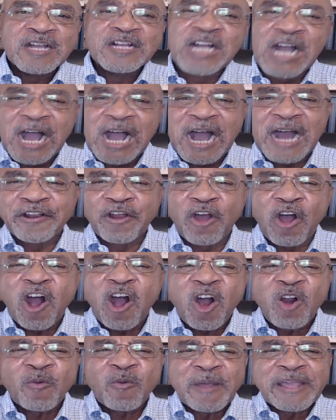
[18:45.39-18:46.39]
God
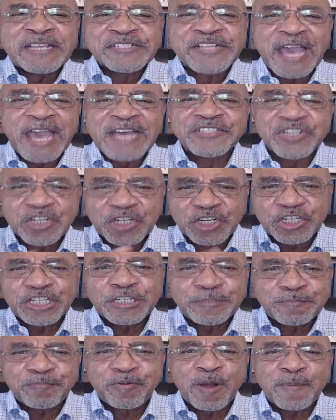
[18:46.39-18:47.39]
always has a
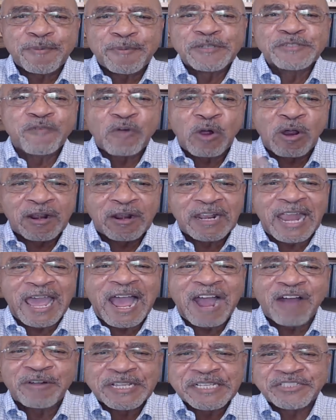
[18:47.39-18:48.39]
good purpose for
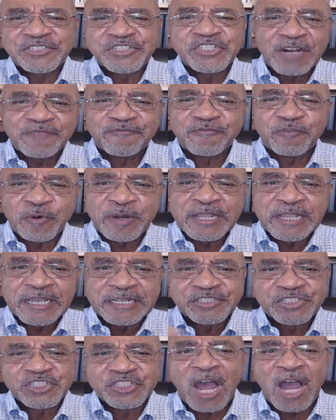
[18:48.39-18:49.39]
allowing suffering
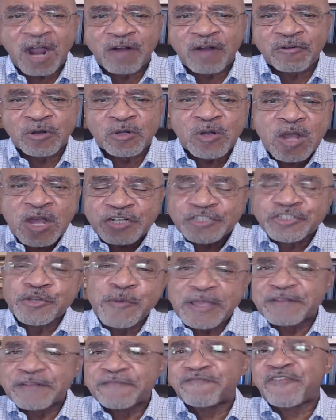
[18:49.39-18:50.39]
and sorrow
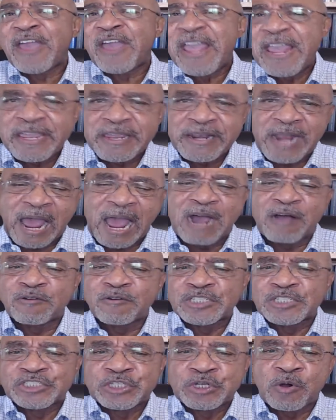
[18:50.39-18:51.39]
to invade
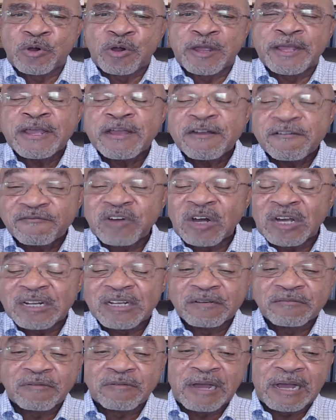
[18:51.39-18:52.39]
our joy for a
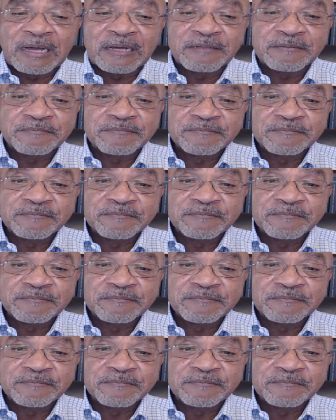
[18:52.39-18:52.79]
little while.